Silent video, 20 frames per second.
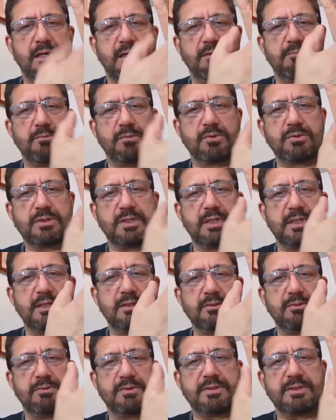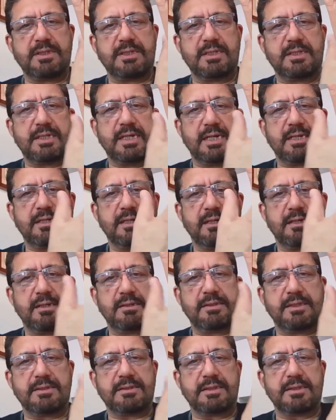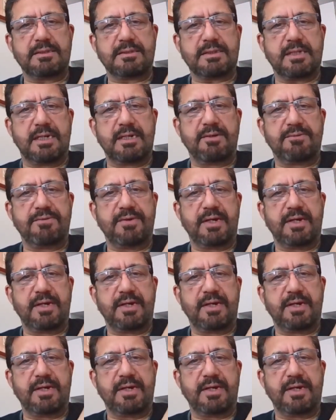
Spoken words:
mostly you'll see that this is kind of